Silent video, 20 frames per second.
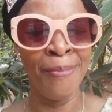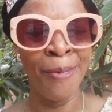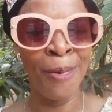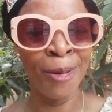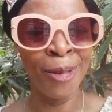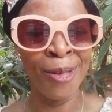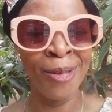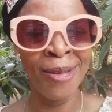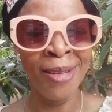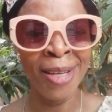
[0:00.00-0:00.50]

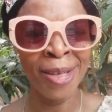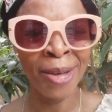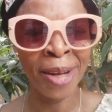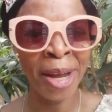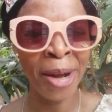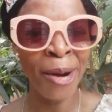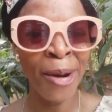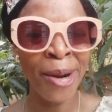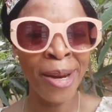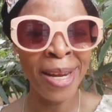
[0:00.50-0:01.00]
But these
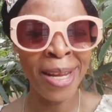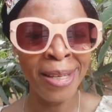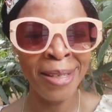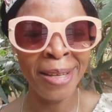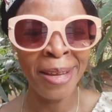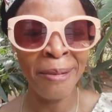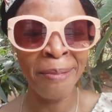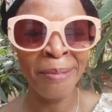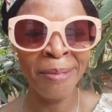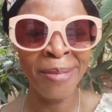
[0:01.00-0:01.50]
other
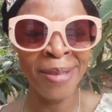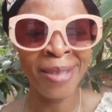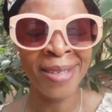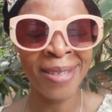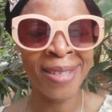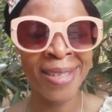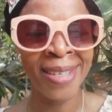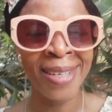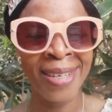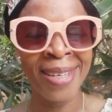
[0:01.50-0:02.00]

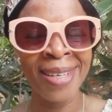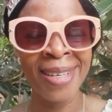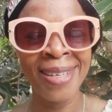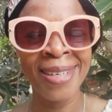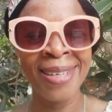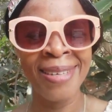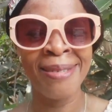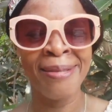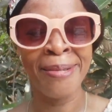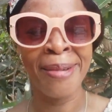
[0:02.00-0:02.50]
organisms
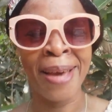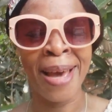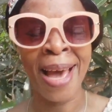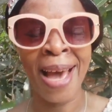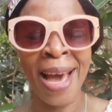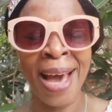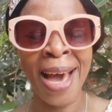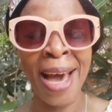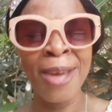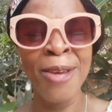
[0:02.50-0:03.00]

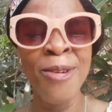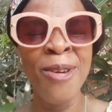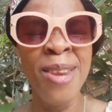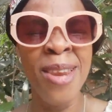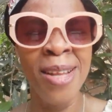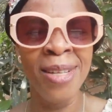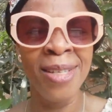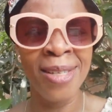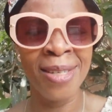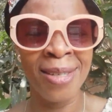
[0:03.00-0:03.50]
are
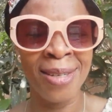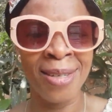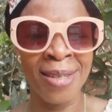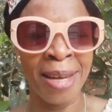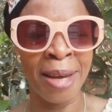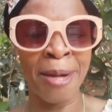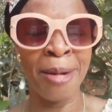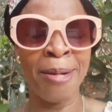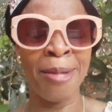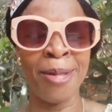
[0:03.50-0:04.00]
unit
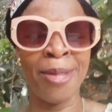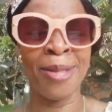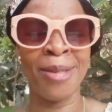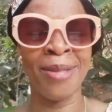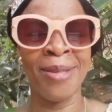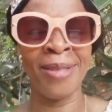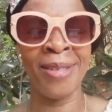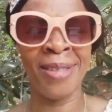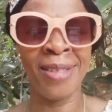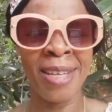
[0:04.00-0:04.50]

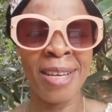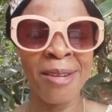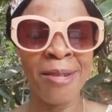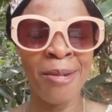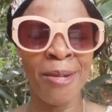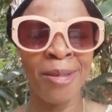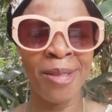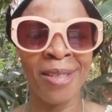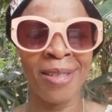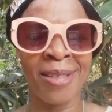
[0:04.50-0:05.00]
cells,
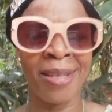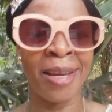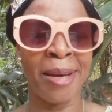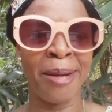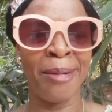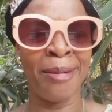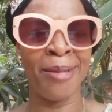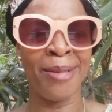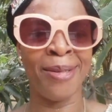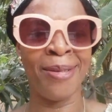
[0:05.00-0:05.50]
single
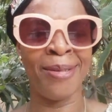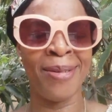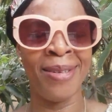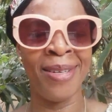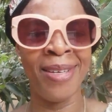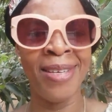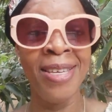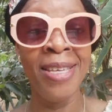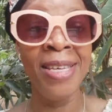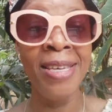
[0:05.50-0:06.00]
cells.
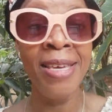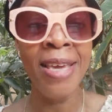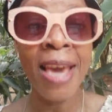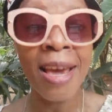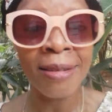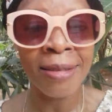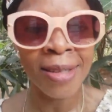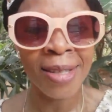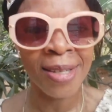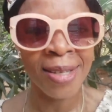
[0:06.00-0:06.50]

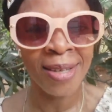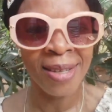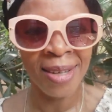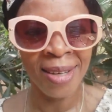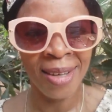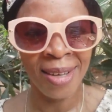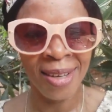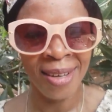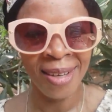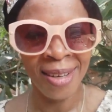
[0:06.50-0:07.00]
Yet,
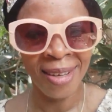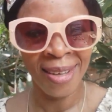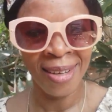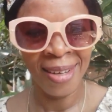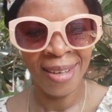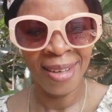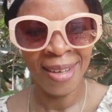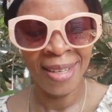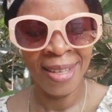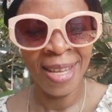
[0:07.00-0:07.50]

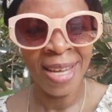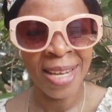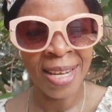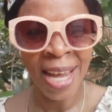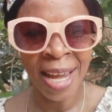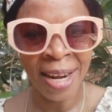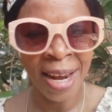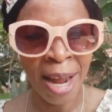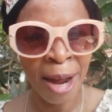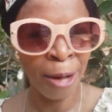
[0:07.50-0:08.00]
they
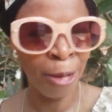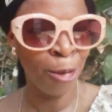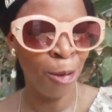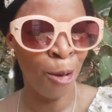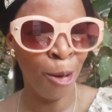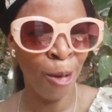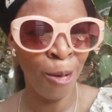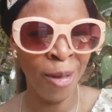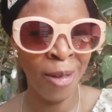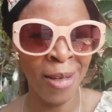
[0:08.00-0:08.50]
carry out
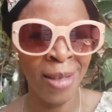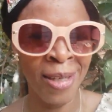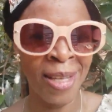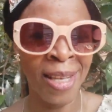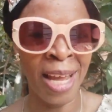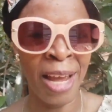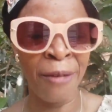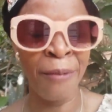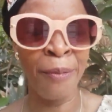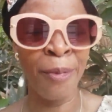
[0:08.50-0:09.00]
all these
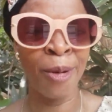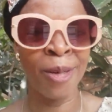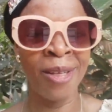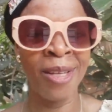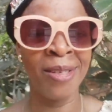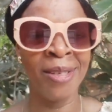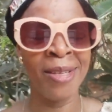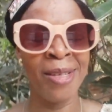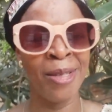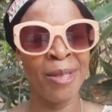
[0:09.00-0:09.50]
life
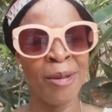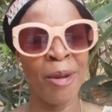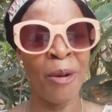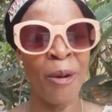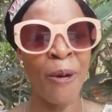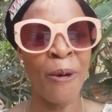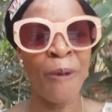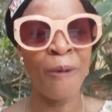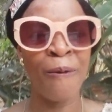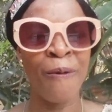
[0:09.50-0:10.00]
processes
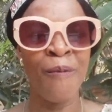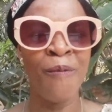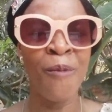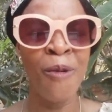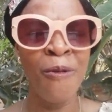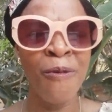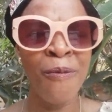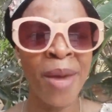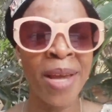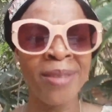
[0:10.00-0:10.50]
of
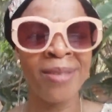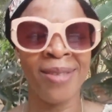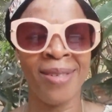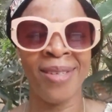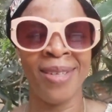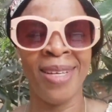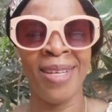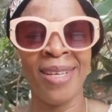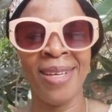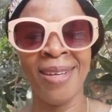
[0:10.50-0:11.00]

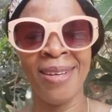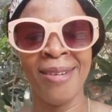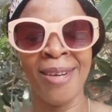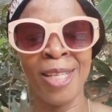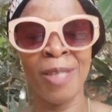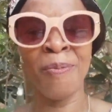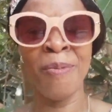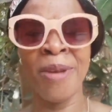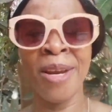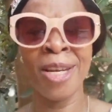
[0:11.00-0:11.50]
movement,
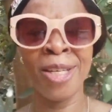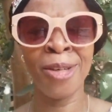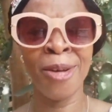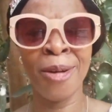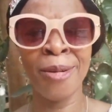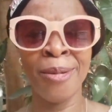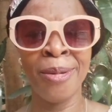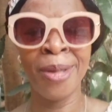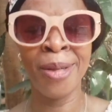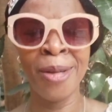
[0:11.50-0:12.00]

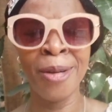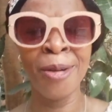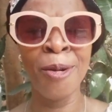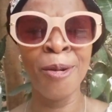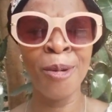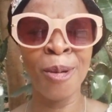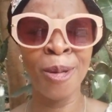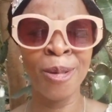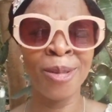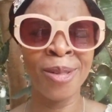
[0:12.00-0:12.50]
respiration,
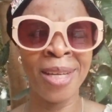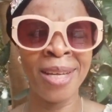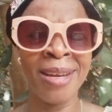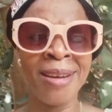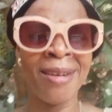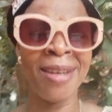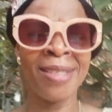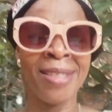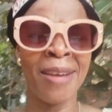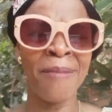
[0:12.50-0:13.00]
growth,
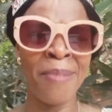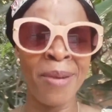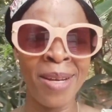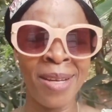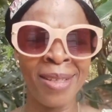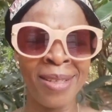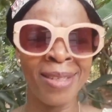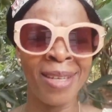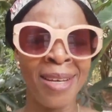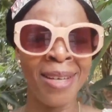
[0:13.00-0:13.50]

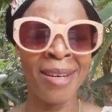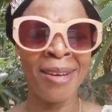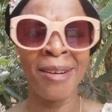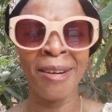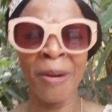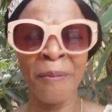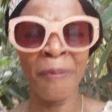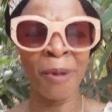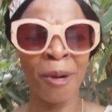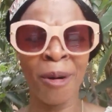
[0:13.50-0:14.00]
irritability,
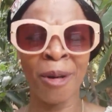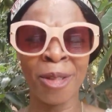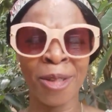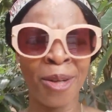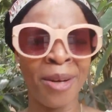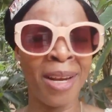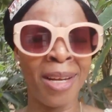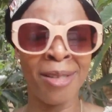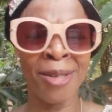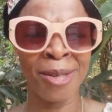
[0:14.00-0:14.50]

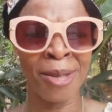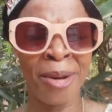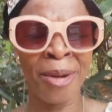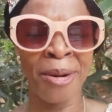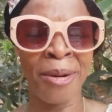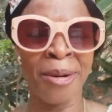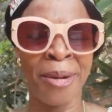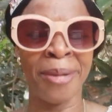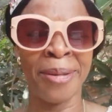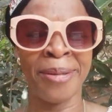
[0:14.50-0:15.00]
reproduction, and so
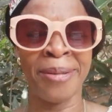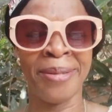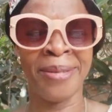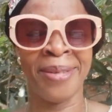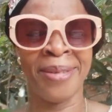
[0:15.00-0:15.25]
on.